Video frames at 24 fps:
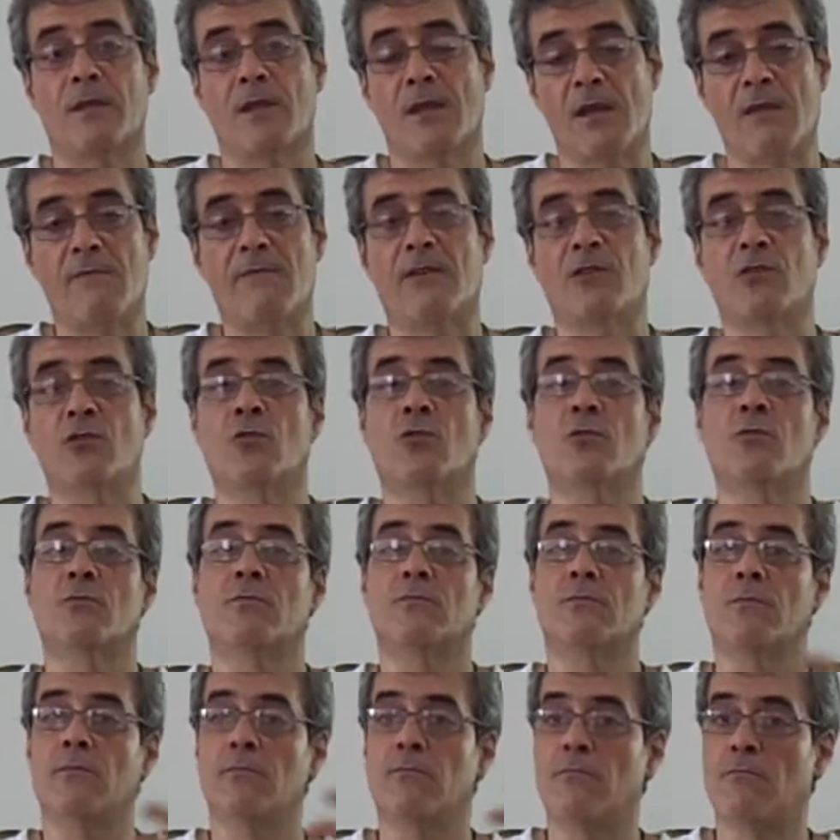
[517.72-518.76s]
even
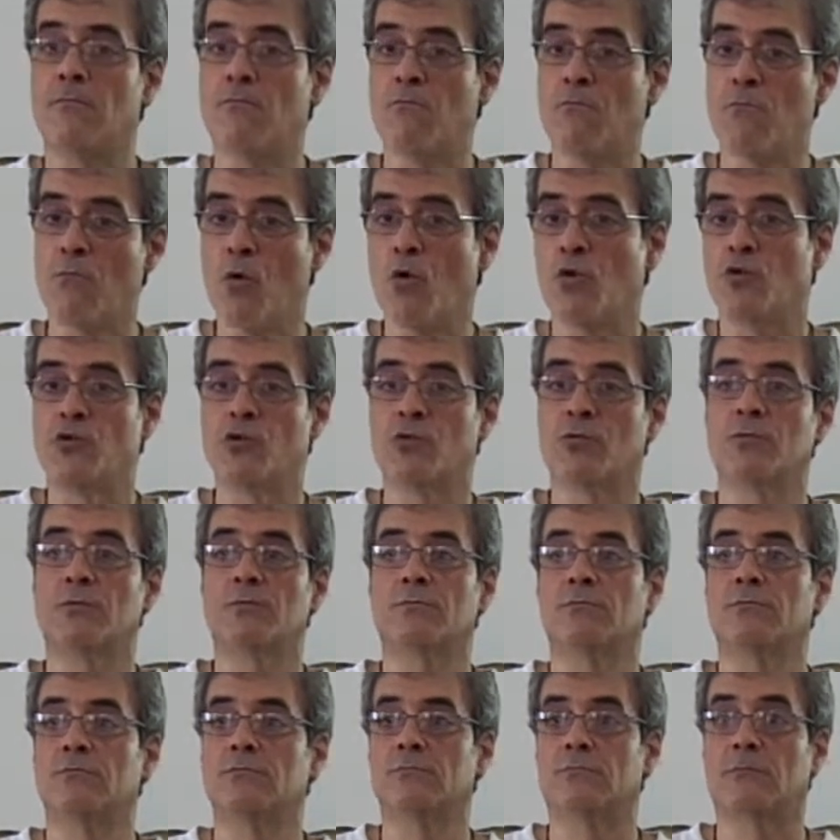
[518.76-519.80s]
though Mogo,
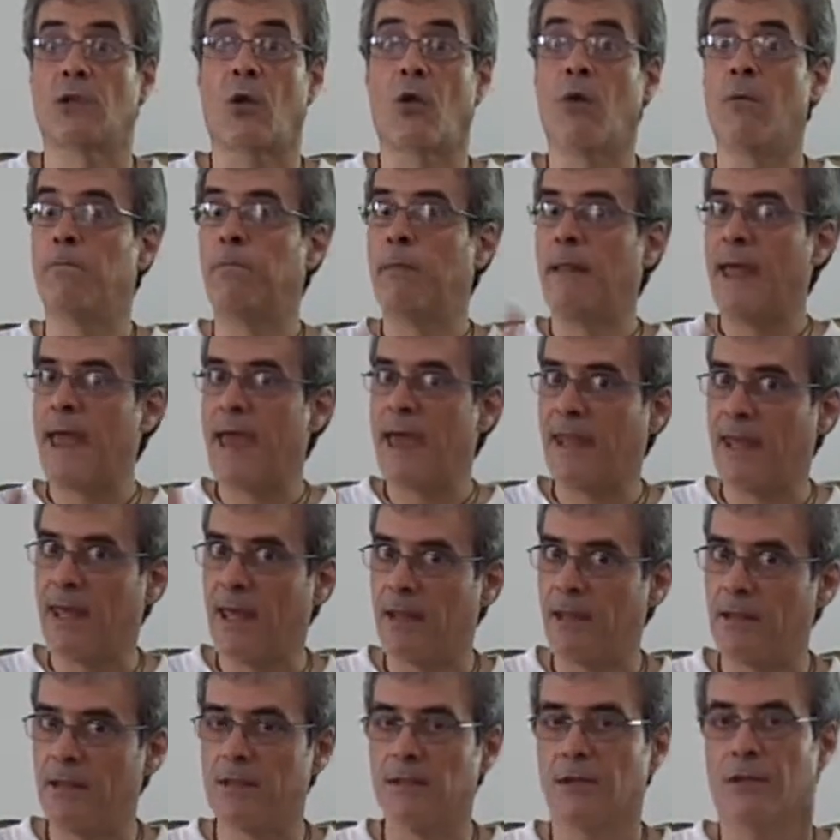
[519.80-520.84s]
the whole
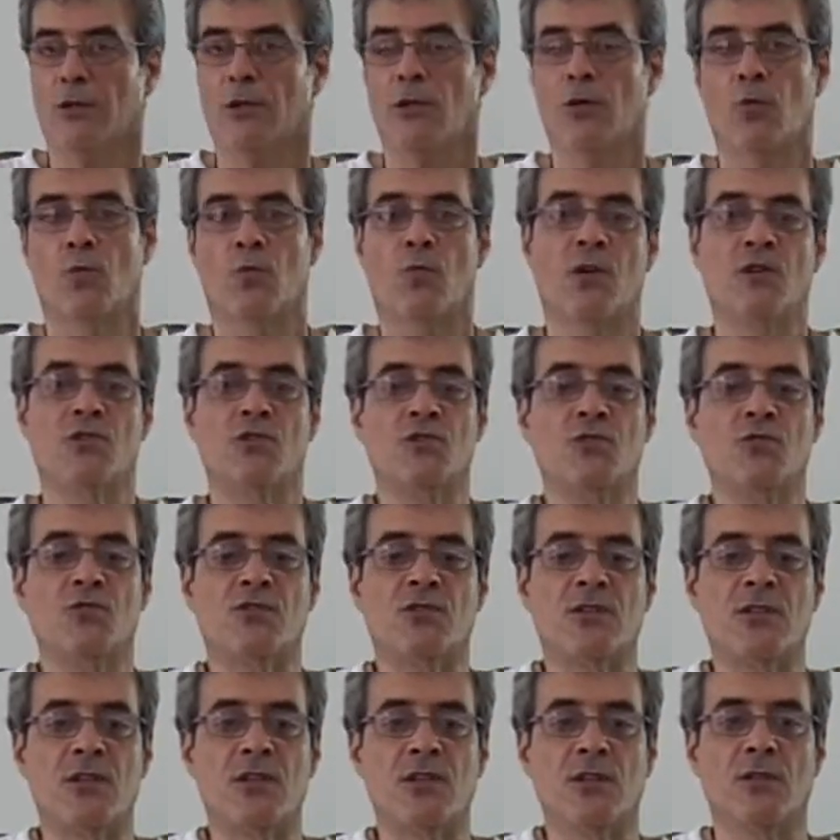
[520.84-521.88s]
planet, was you
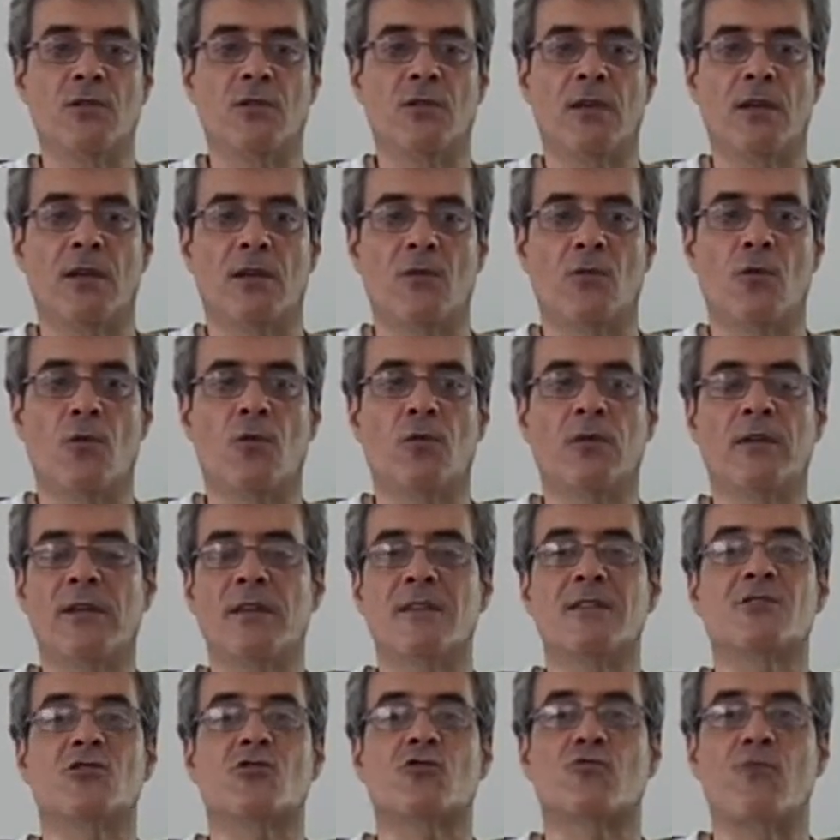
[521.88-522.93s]
seeing all
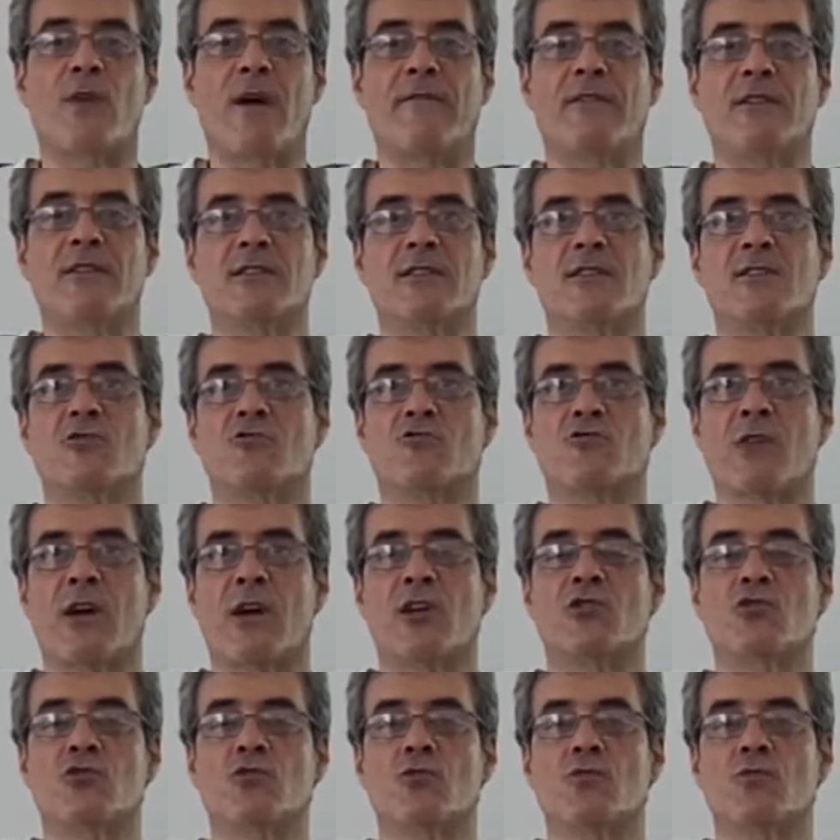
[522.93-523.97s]
his gravity try
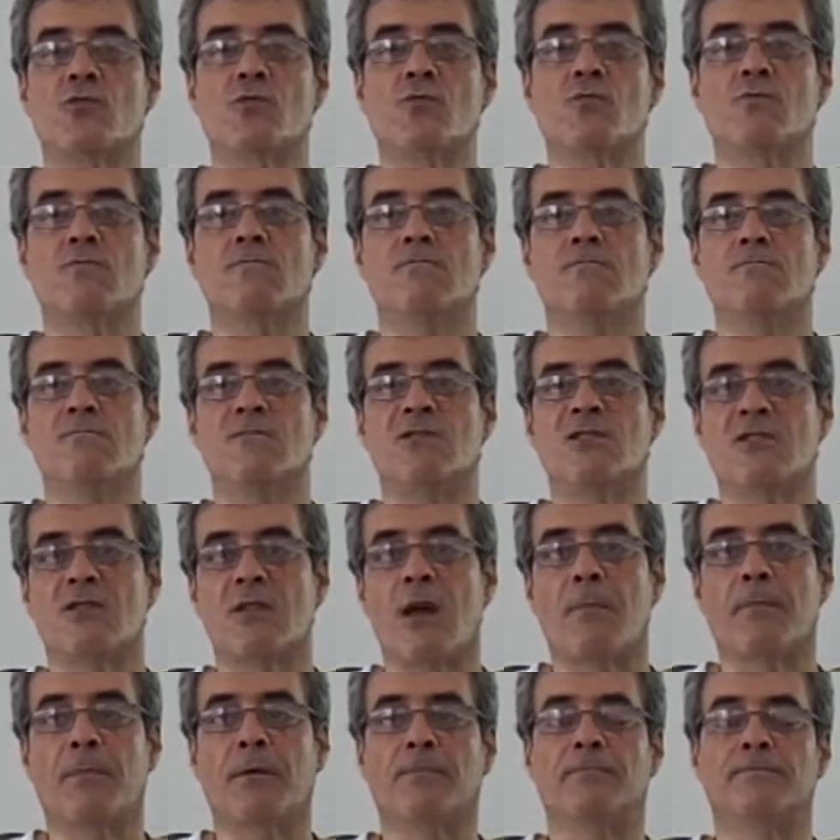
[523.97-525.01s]
to
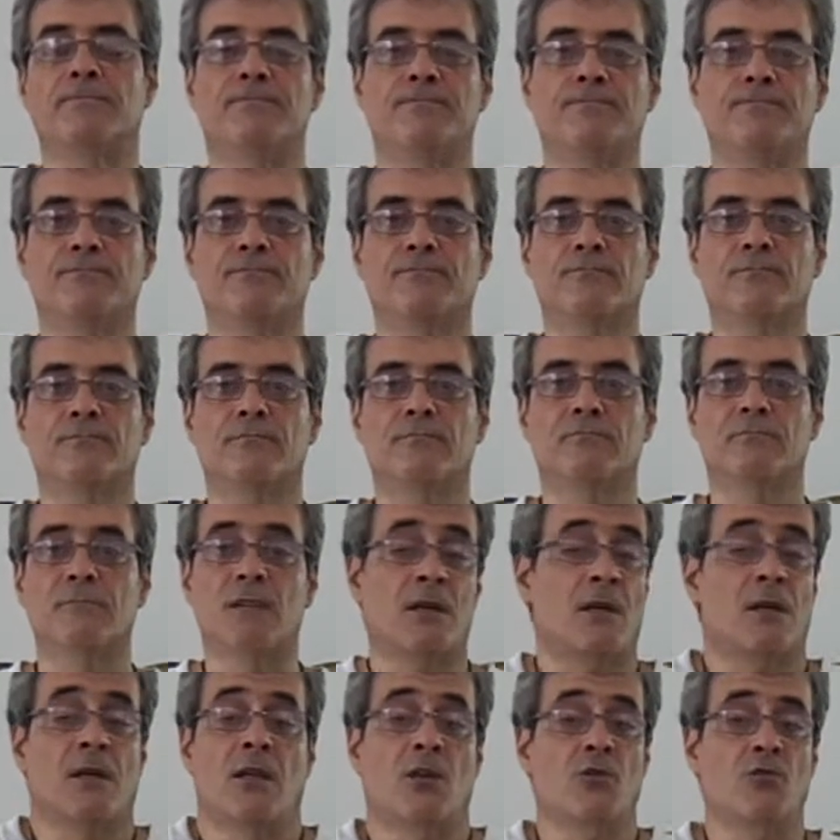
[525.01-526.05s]
stop it. I
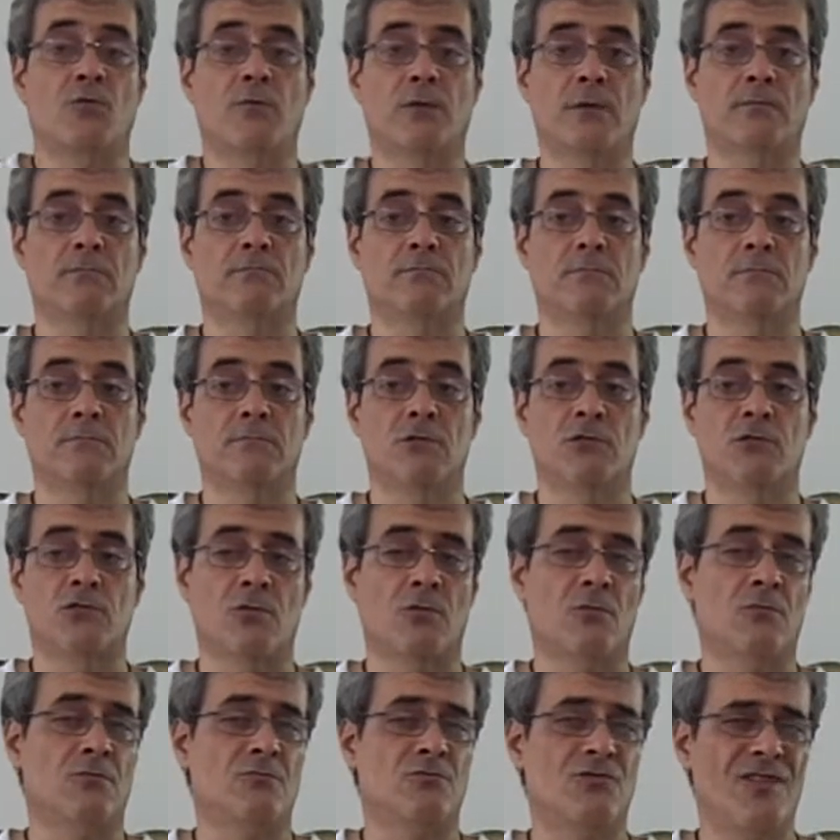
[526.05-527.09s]
cannot do it.
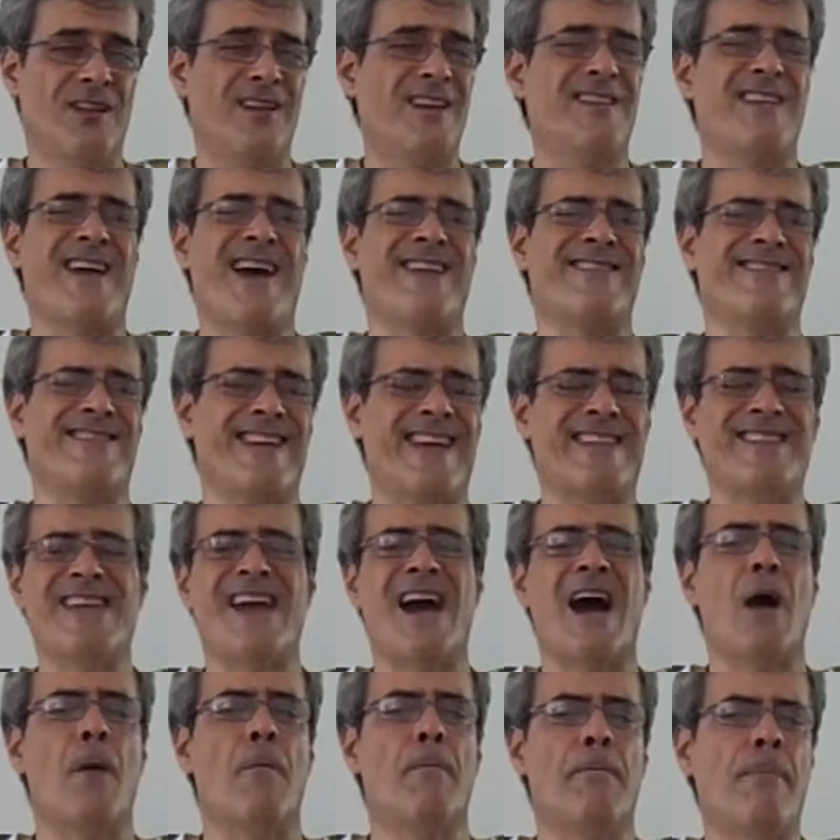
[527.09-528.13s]
So you get an
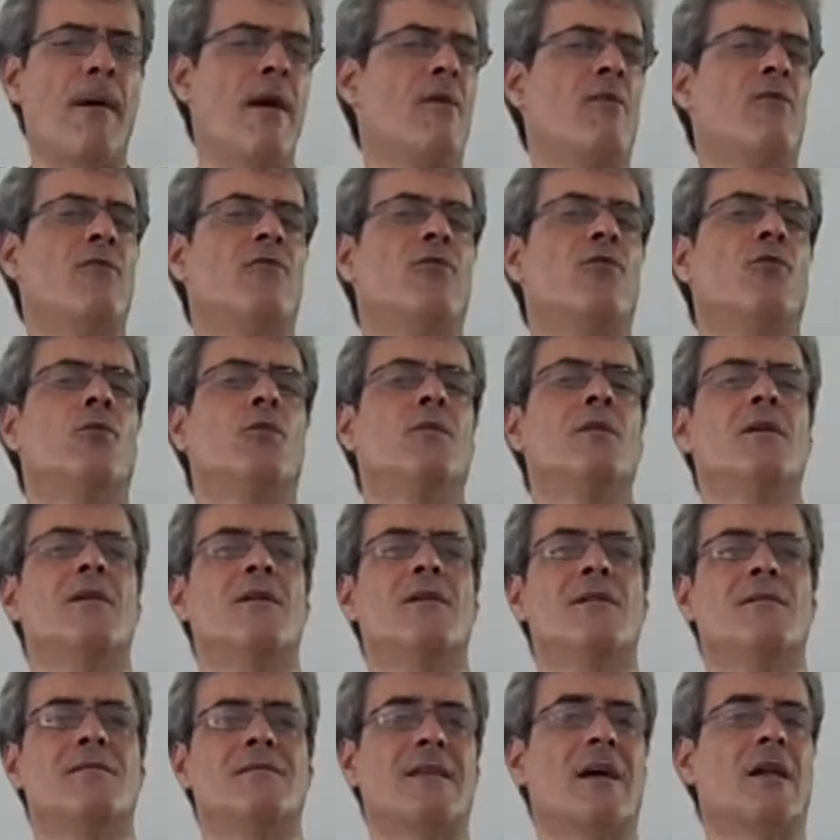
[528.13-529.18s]
idea how powerful
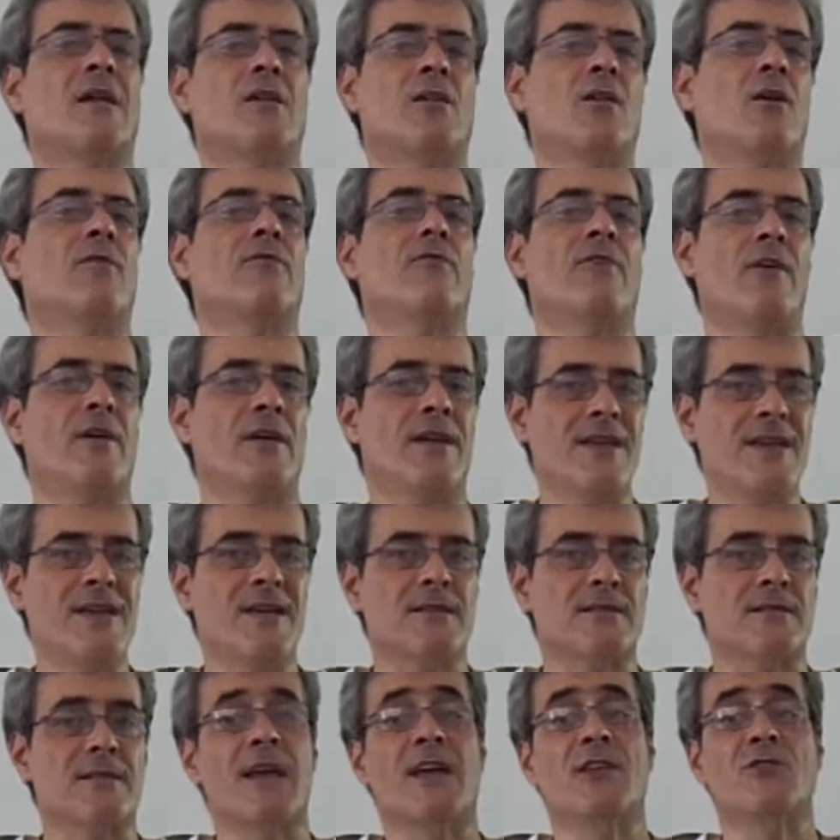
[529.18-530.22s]
that glove
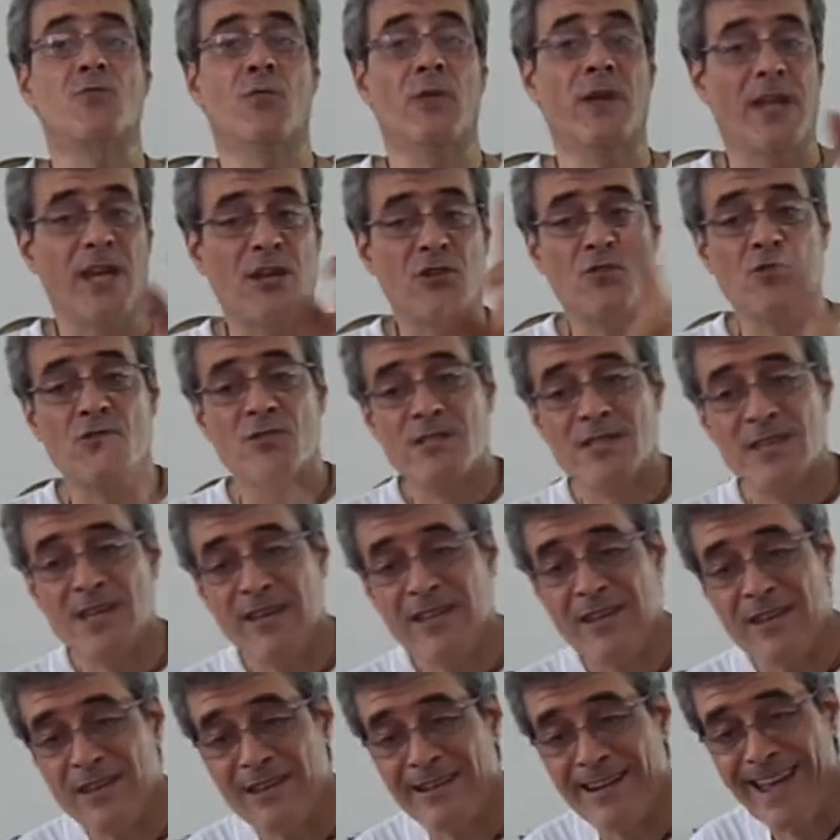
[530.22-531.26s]
is. And we get to see
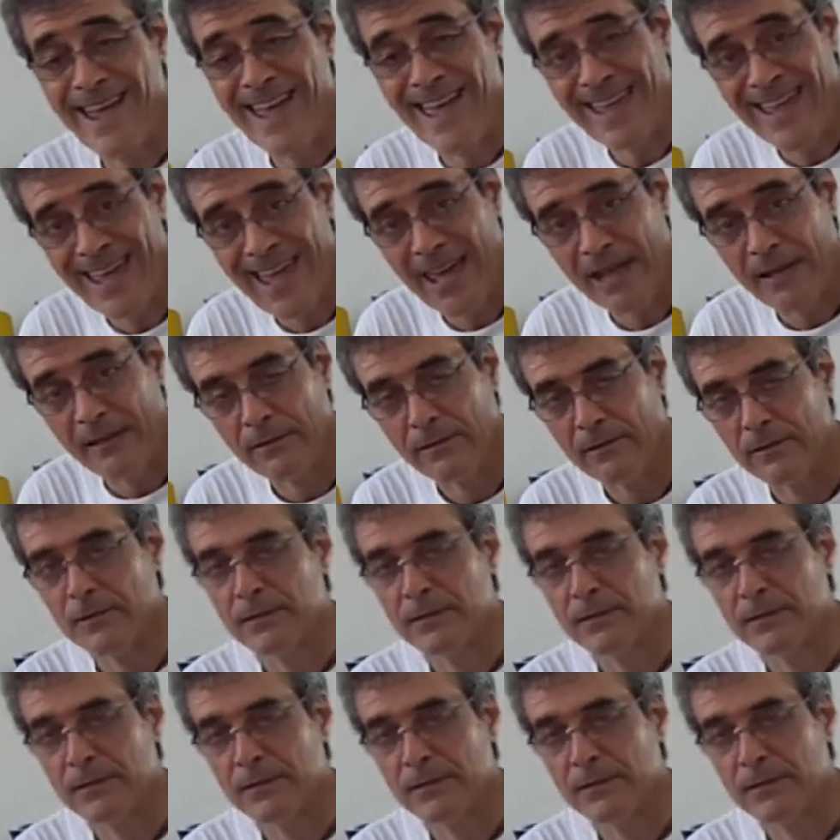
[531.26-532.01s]
it here again.